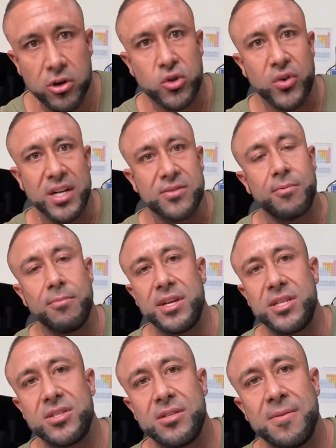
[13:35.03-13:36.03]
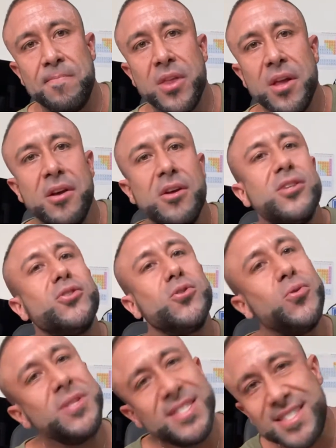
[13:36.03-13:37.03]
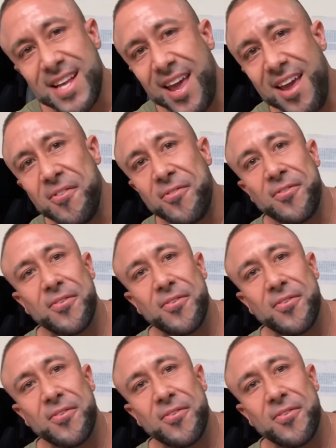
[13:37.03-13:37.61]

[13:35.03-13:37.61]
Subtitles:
transformation. So do it safe,